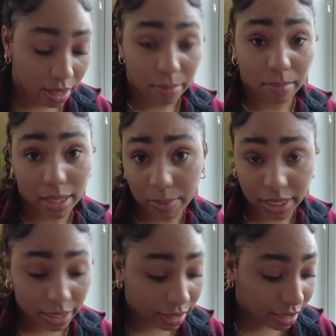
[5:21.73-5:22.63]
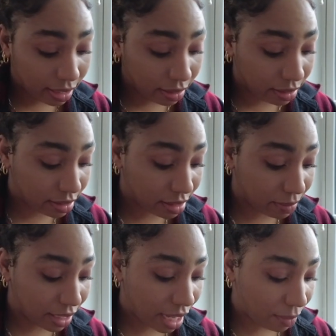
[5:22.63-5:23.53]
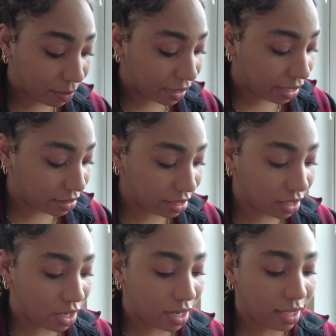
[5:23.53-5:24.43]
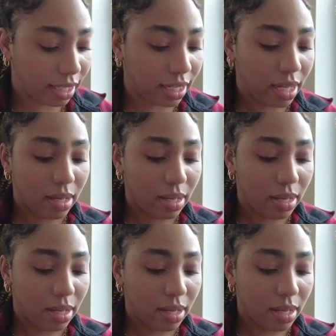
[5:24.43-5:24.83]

maybe Carrie. To me, I would pronounce it Kari,